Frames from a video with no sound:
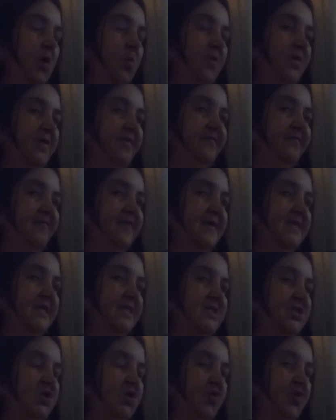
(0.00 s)
with a
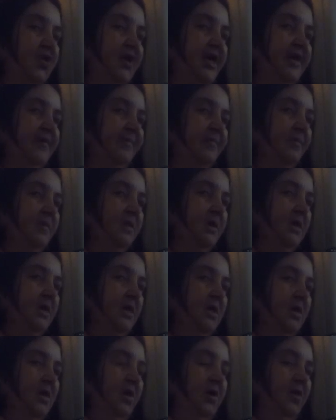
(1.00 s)
physics degree,
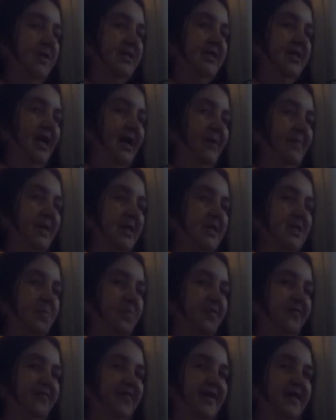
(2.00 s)
who's claiming he's a
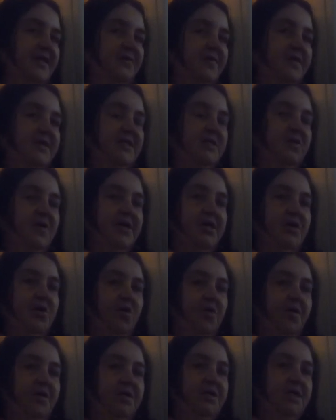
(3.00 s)
professor in
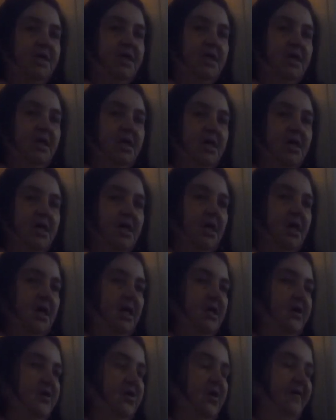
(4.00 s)
psychology.
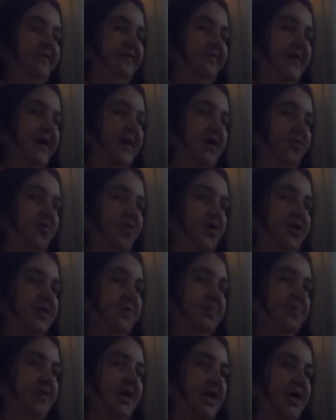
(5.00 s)
And you got fucking
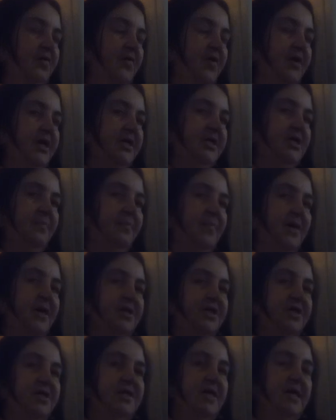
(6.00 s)
Roger Penrose and a
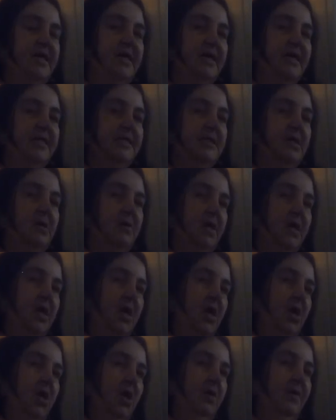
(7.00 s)
bunch of dickheads going,
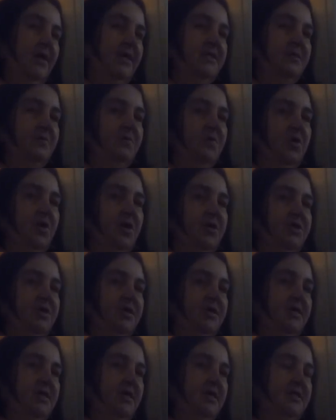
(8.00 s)
quantum
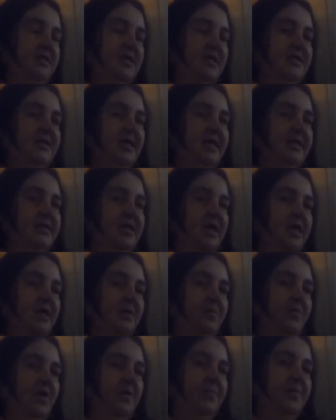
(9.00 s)
consciousness, that sounds like
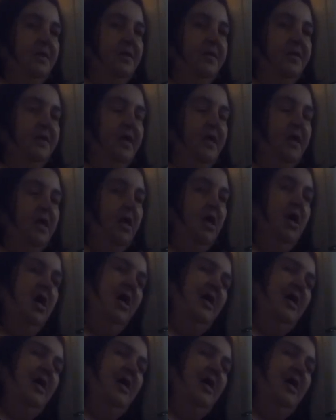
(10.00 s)
it might be a thing.